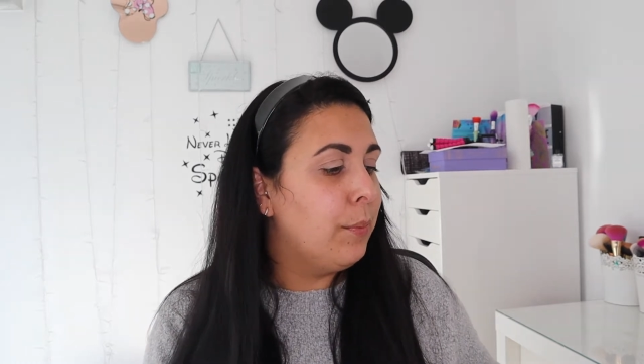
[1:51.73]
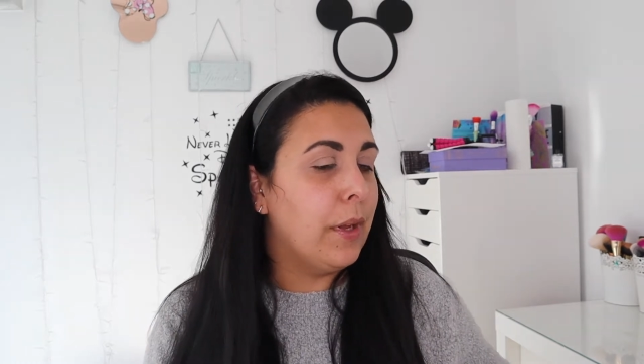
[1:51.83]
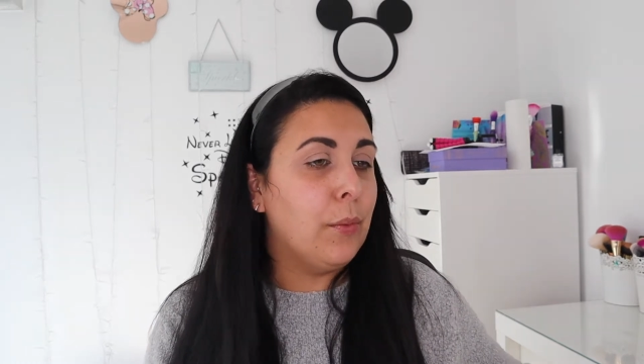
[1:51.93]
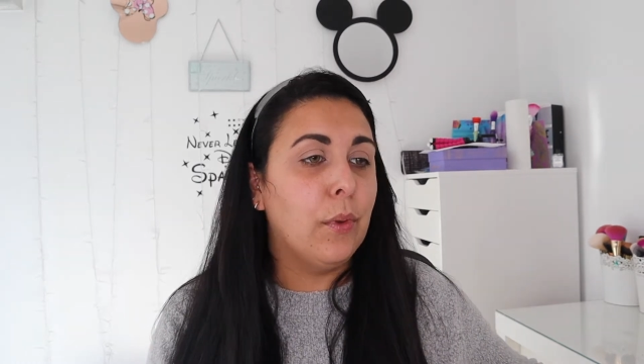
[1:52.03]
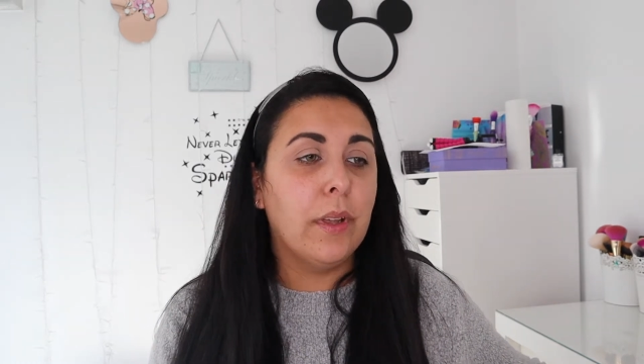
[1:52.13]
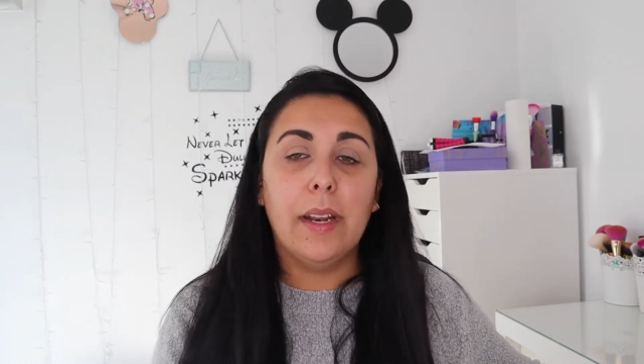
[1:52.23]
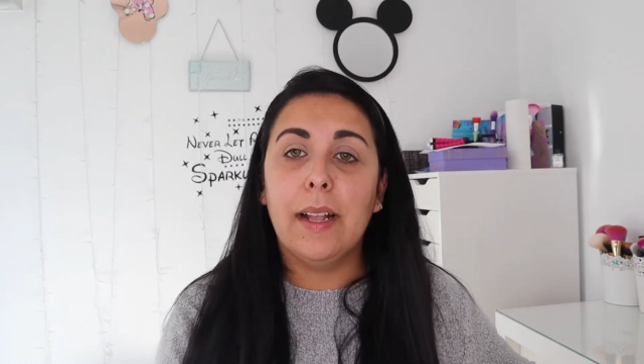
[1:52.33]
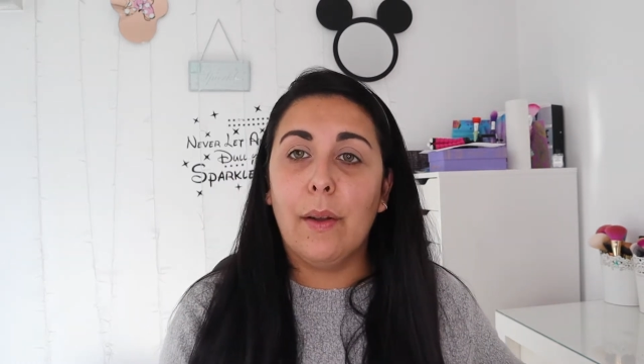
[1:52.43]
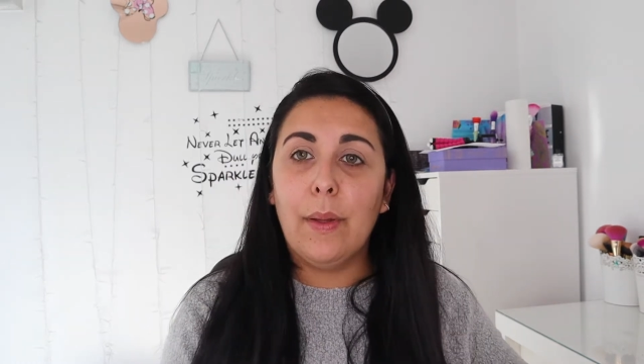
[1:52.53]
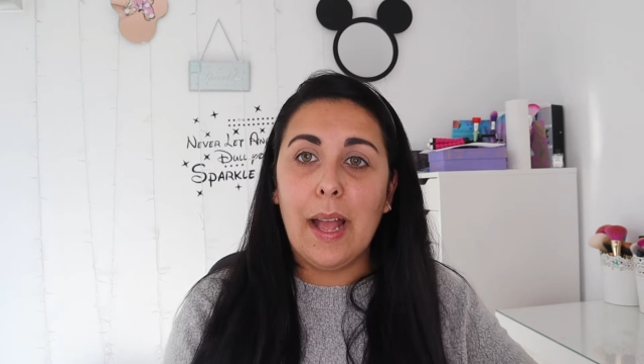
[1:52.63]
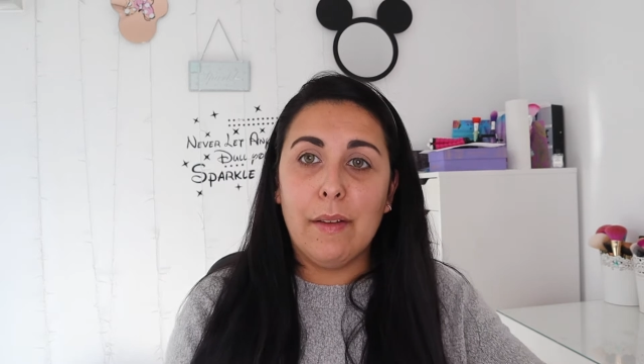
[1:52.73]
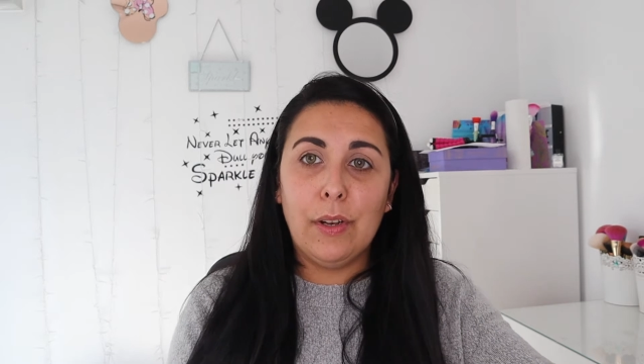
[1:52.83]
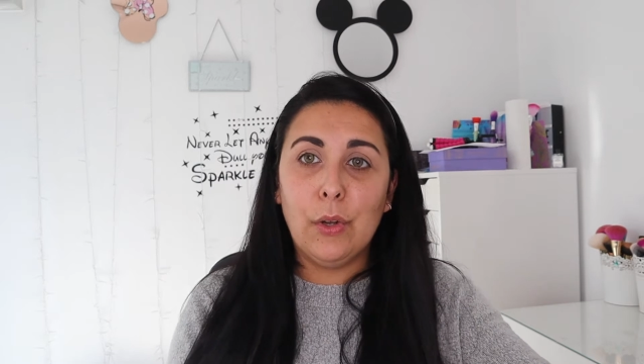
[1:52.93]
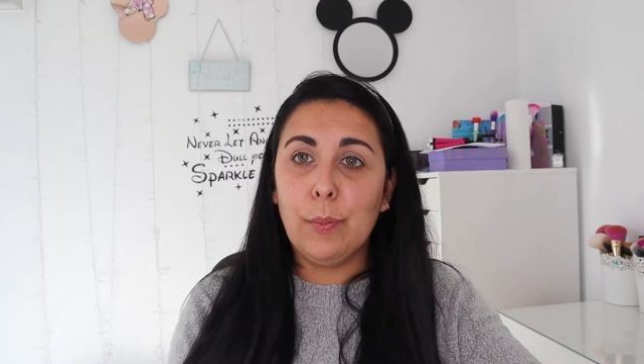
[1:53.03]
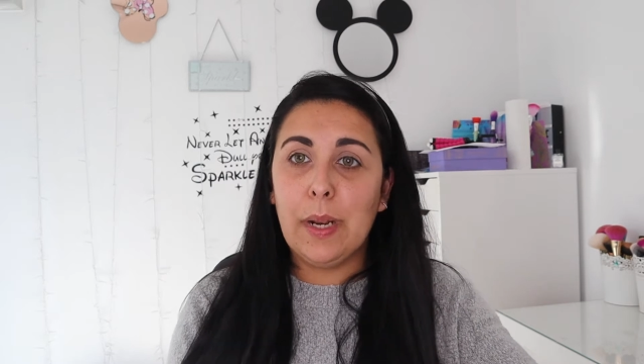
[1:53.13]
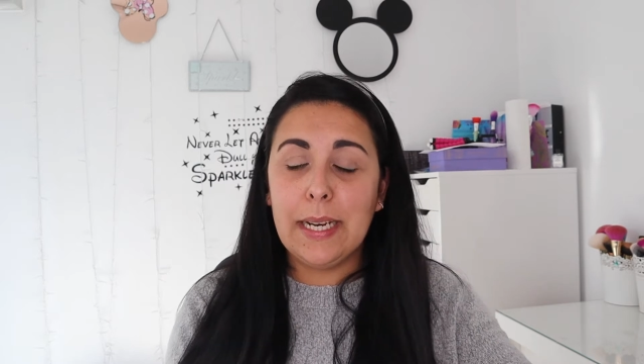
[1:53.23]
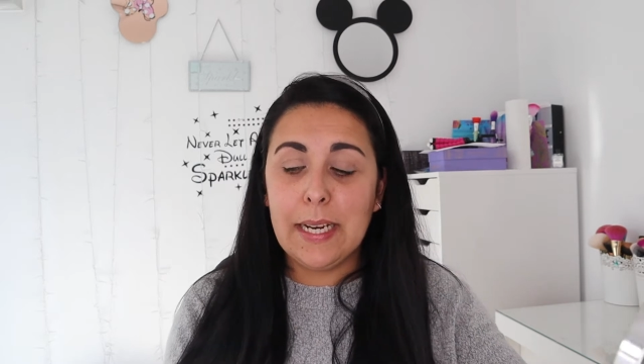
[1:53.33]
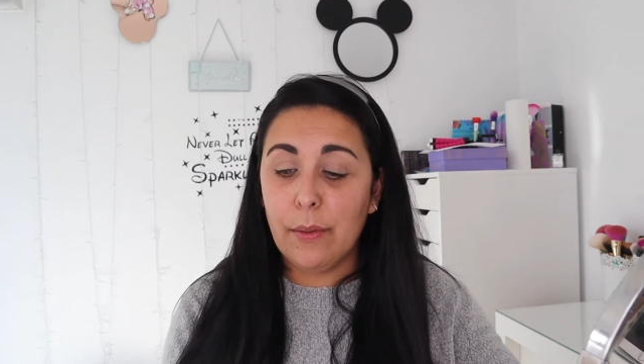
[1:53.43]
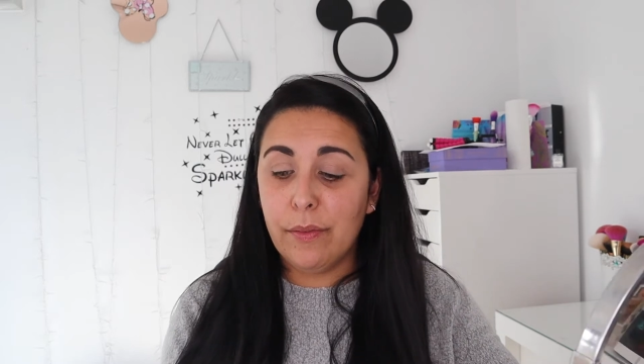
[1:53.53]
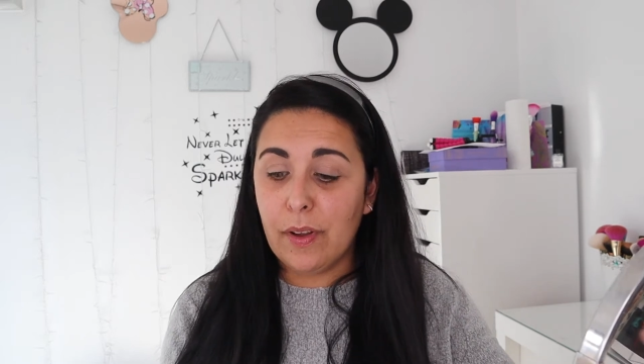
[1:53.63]
but we're going to go and have a little play
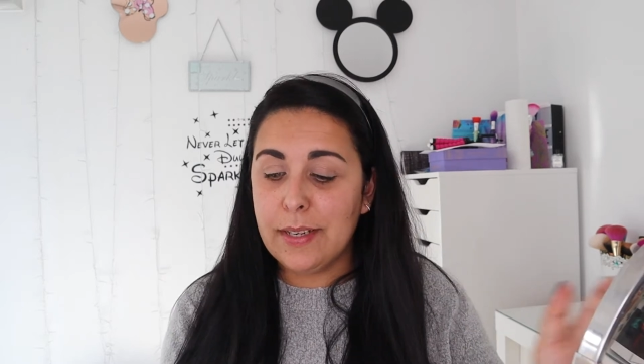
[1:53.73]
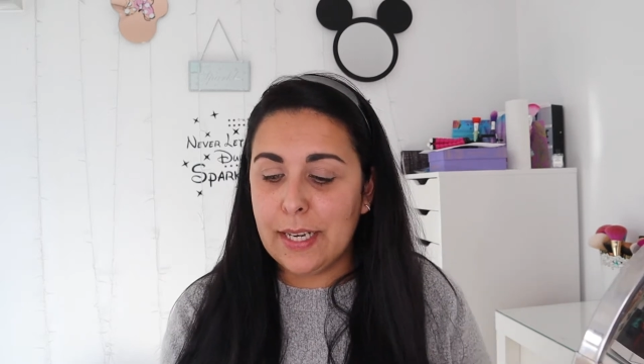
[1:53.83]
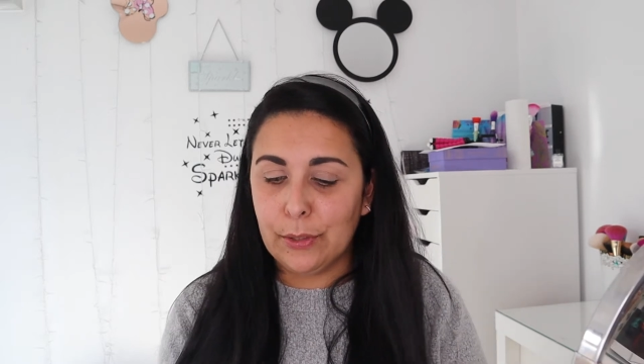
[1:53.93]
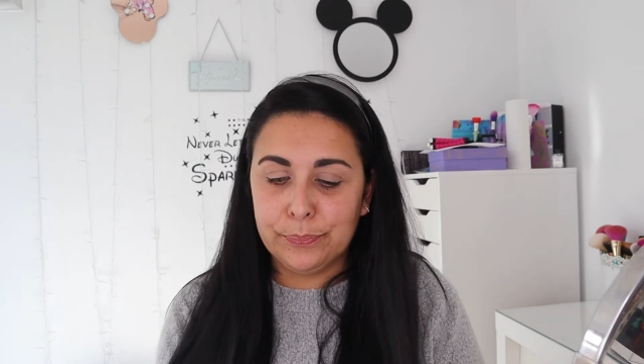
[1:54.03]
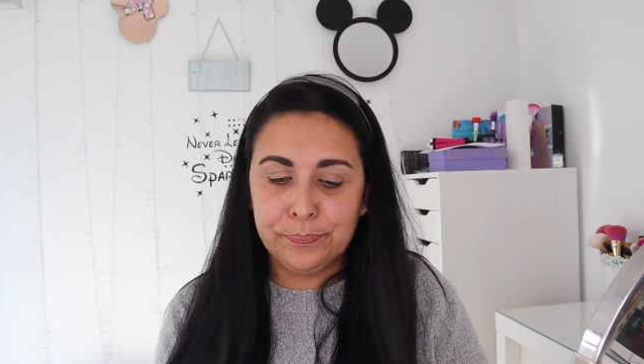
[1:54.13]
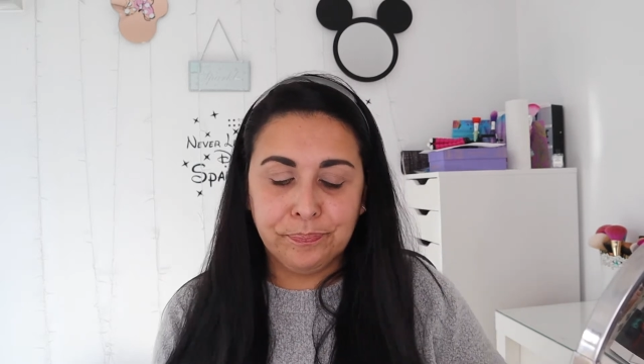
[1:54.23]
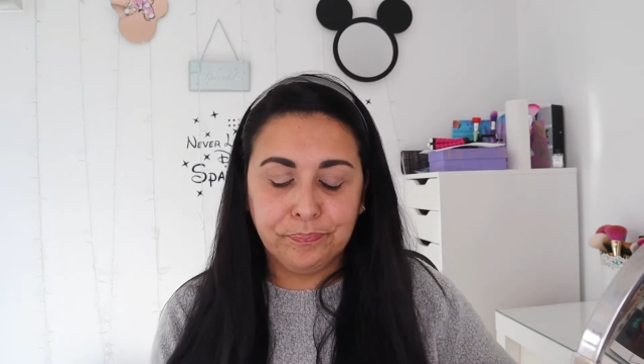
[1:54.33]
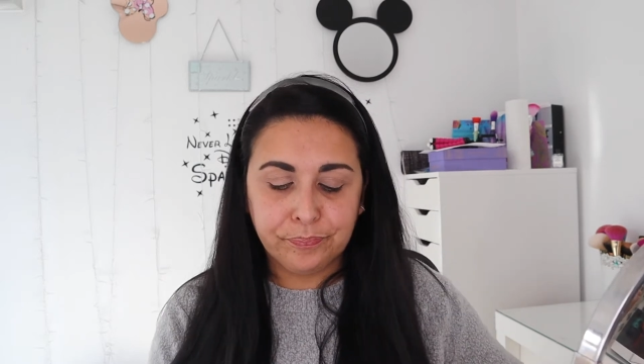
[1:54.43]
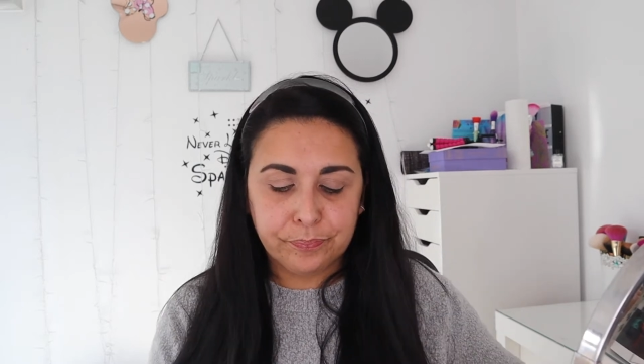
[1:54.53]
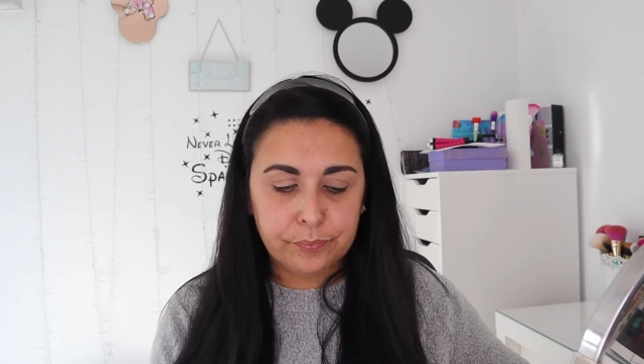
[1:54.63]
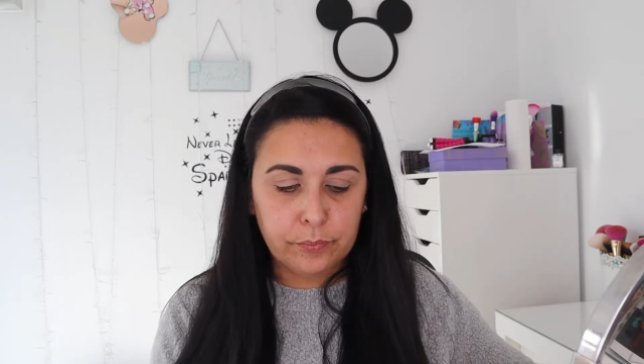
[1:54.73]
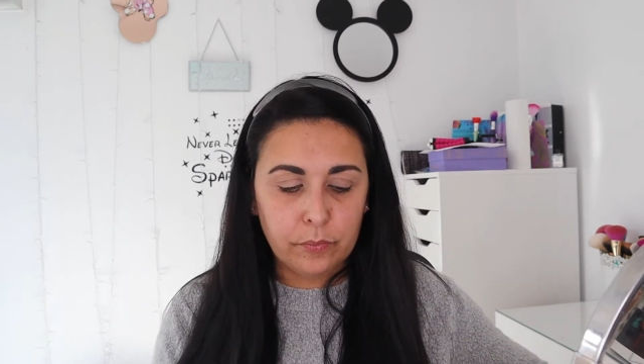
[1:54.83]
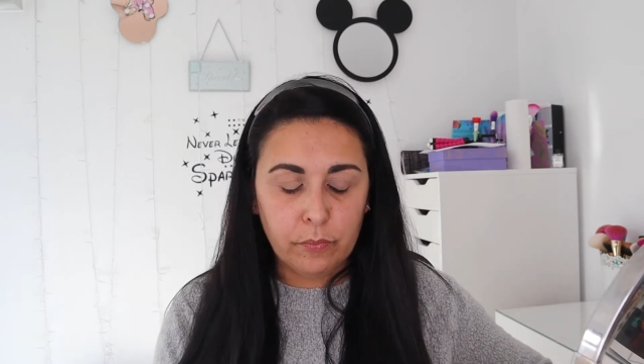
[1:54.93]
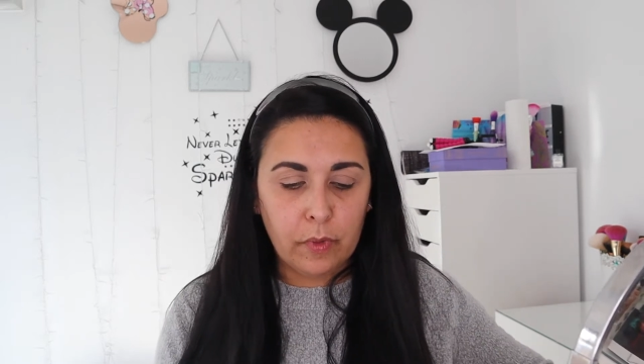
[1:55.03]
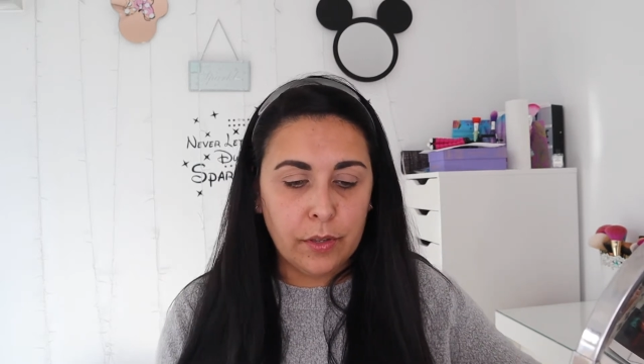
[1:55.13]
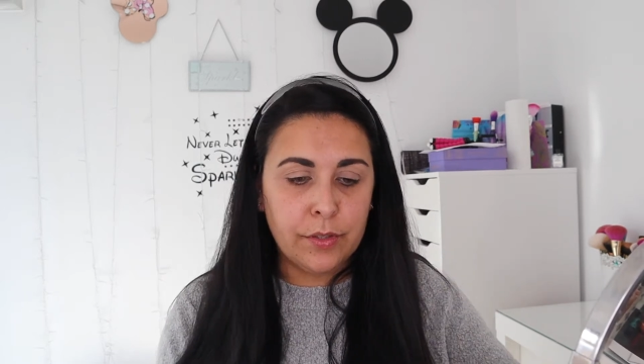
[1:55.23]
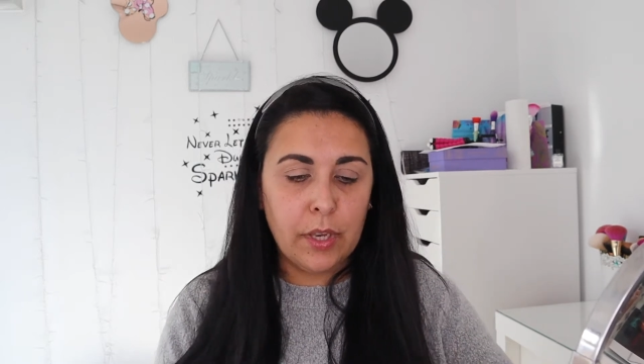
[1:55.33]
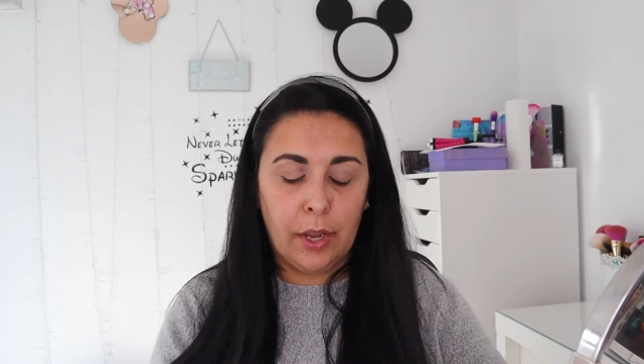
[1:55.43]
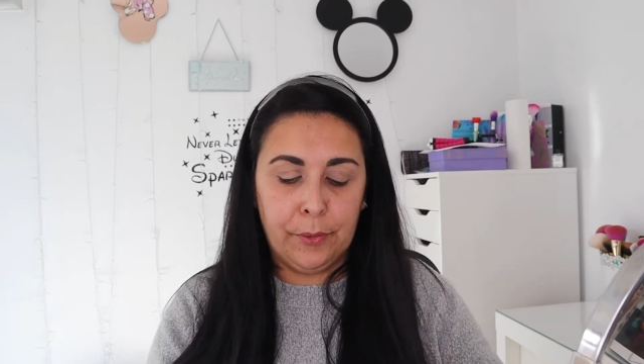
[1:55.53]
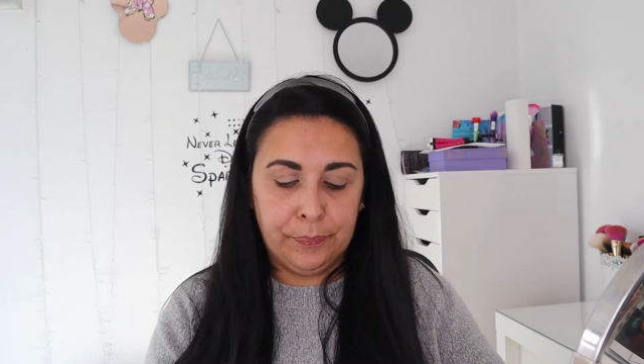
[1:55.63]
now and find out. So